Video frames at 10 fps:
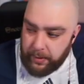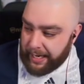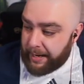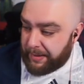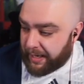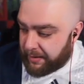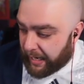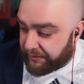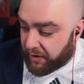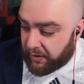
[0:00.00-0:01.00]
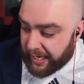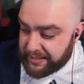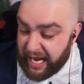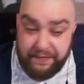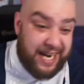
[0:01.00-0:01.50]
But uh, let me go. I don't know, guys.
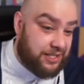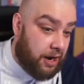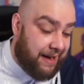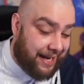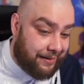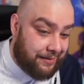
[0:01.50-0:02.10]
I think that's all right.